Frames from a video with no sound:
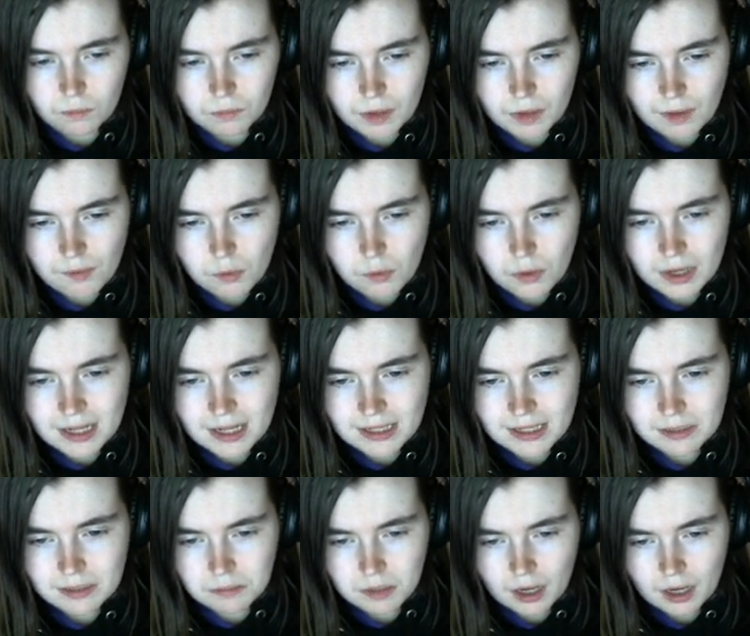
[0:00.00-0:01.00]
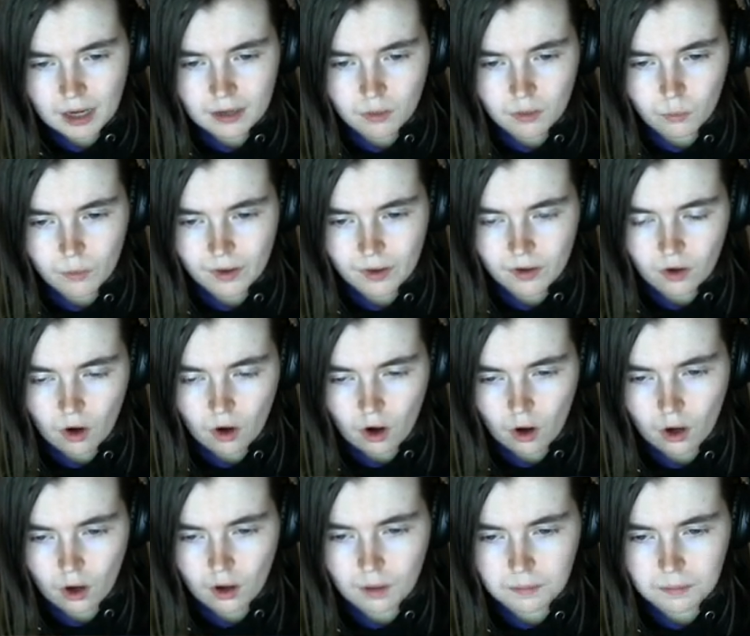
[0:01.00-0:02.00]
Everyone has some kind of weird
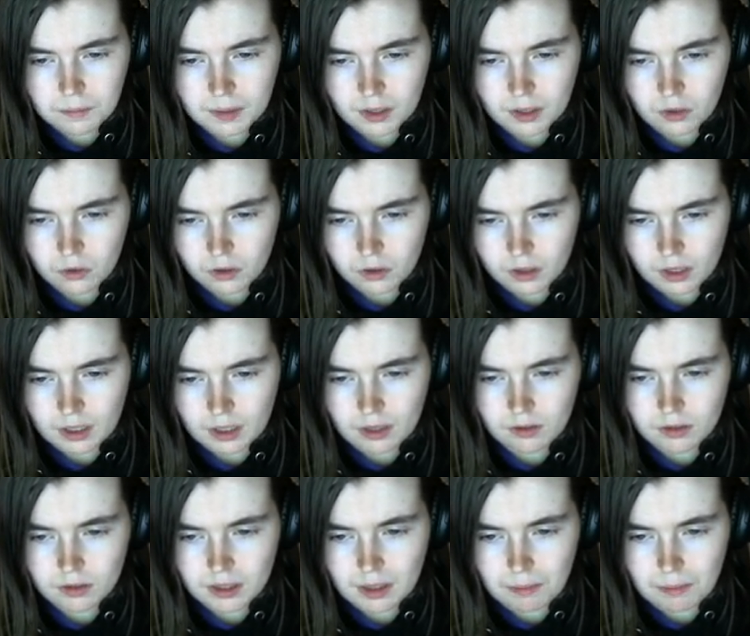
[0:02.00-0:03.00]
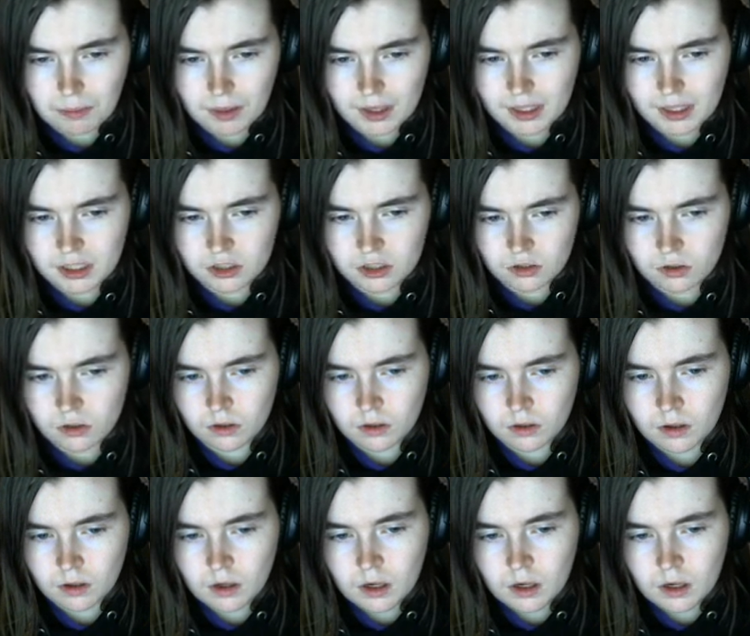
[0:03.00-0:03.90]
hobby or guilty pleasure.